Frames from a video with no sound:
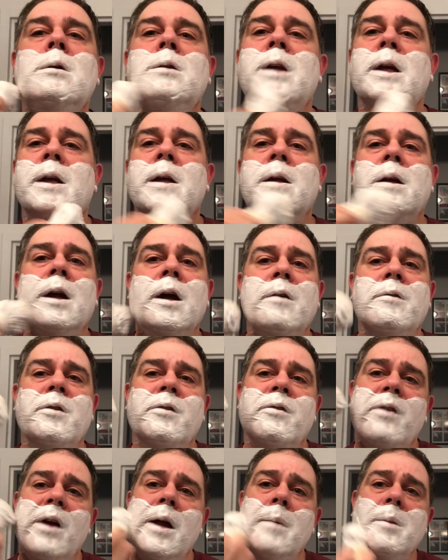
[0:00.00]
taking care of your
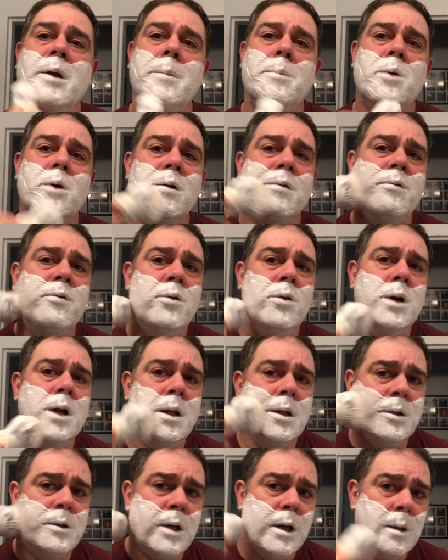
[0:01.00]
family, putting food
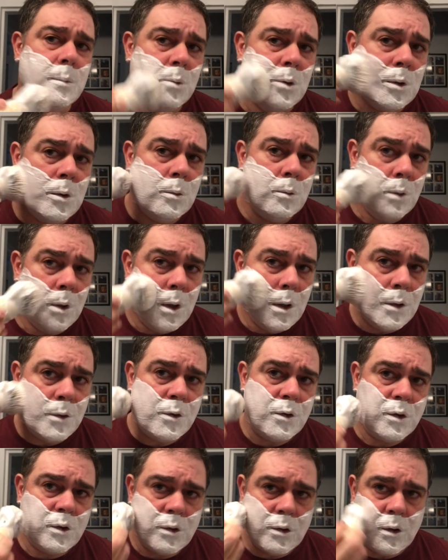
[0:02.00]
on the table, where
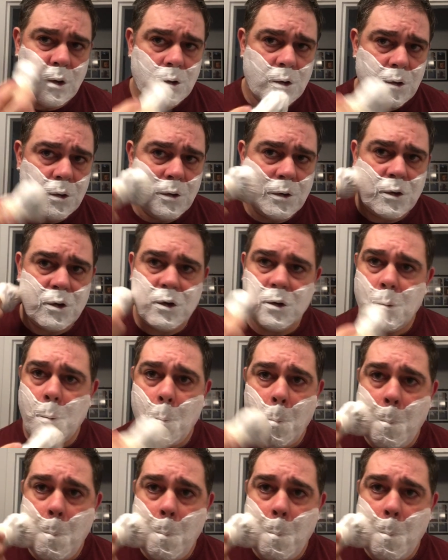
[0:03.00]
this is